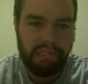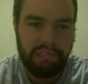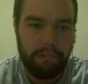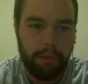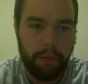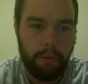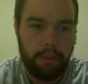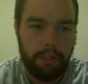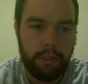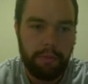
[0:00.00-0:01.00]

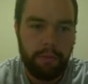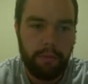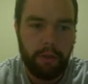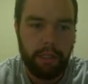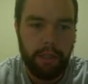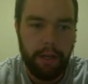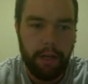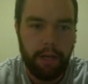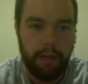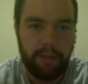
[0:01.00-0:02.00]
opponent's team is pretty weak to
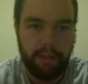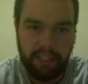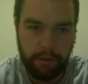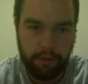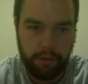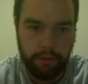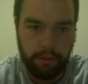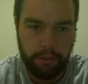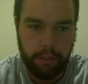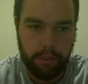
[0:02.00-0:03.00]
knock off Sneasel, which is
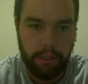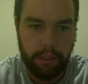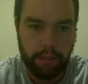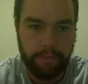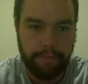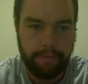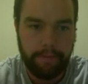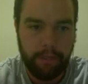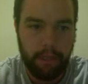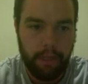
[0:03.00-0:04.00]
good to know.
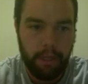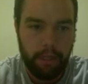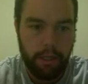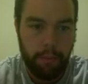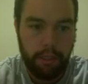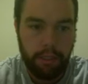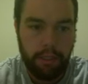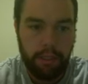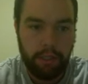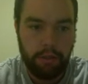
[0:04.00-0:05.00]
I'm going to lead
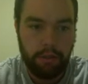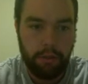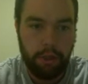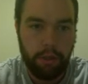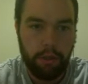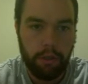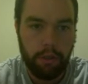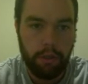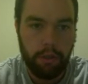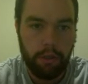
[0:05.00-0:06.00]
Sneasel and
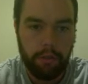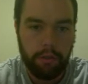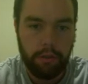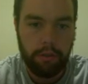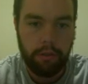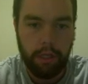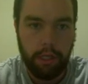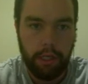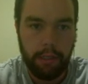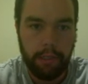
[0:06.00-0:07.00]
Ludicolo.
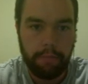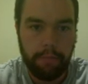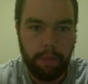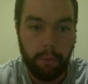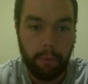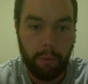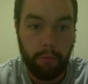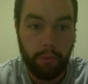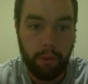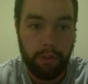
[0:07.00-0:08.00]
I'm going to bring
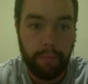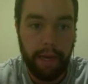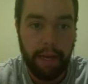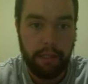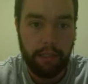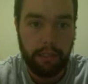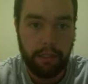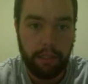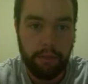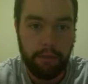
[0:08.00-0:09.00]
Aurorus in the back, since he
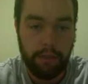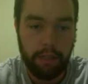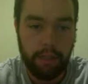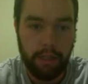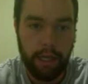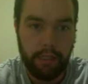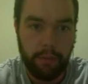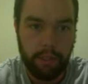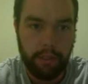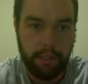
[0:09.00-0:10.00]
definitely has an ice
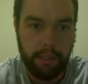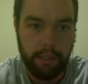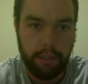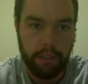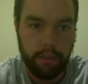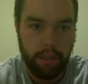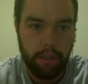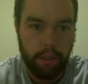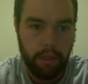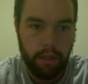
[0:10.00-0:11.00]
weakness here.
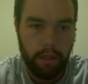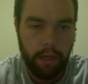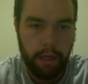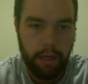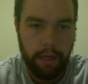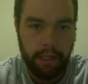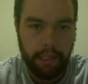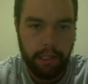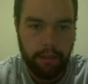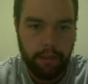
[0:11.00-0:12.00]
And